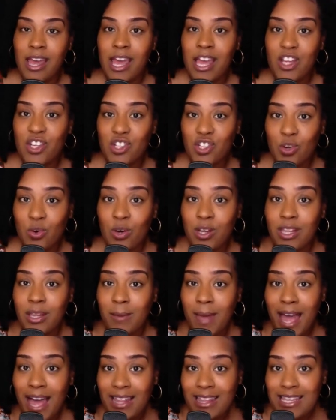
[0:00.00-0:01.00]
and showing
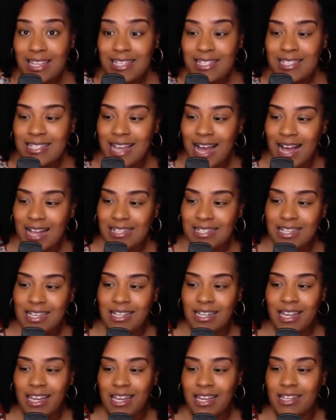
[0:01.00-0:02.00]
them how these dots
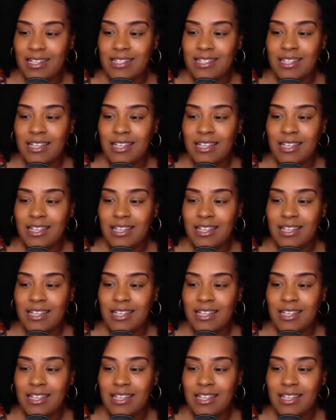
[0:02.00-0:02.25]
connect.